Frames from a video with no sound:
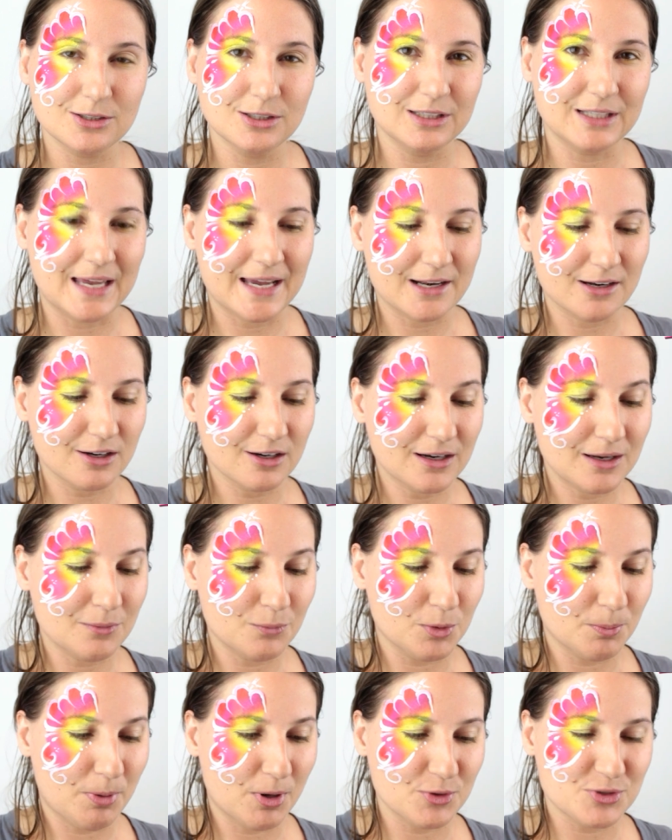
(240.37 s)
you later, and
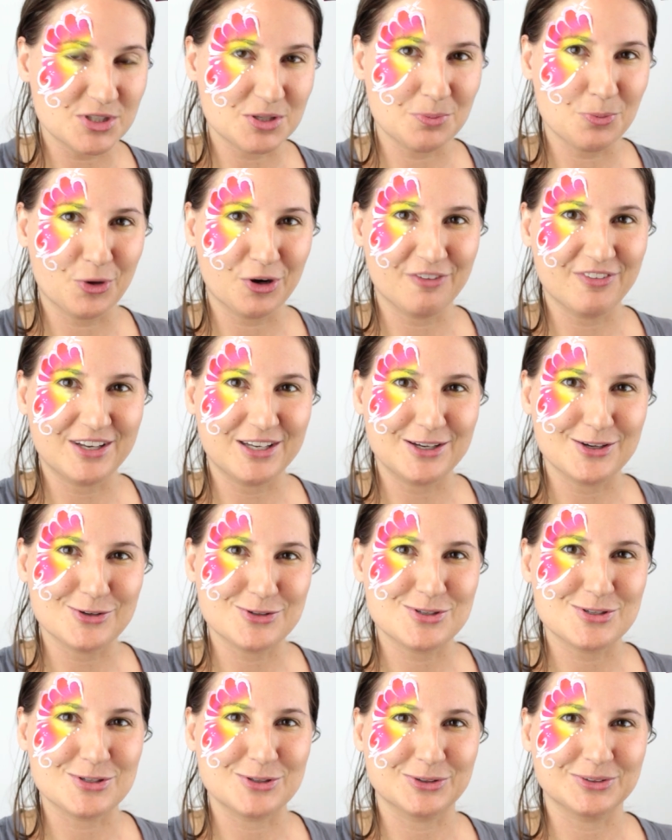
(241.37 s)
we'll post some more
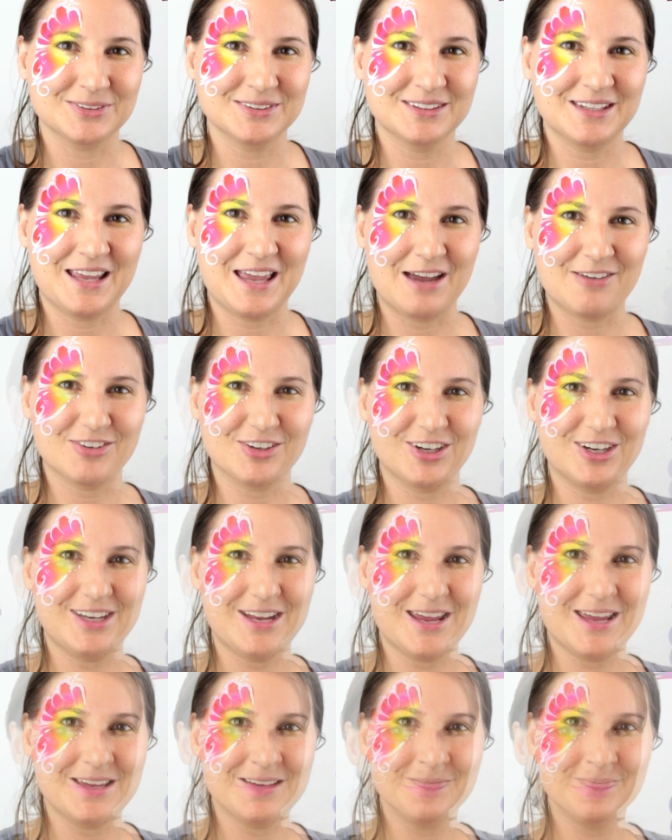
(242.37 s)
videos soon. Have a great
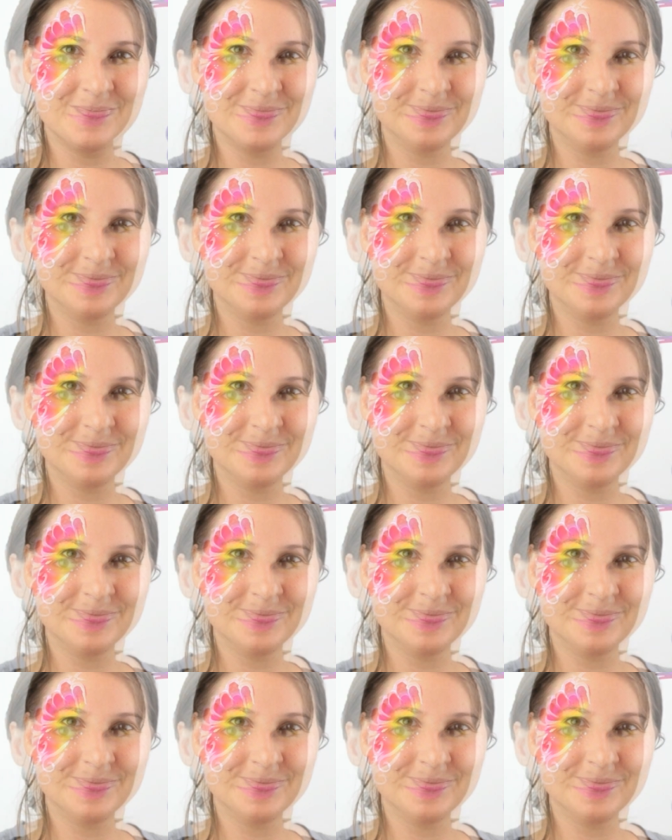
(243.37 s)
day!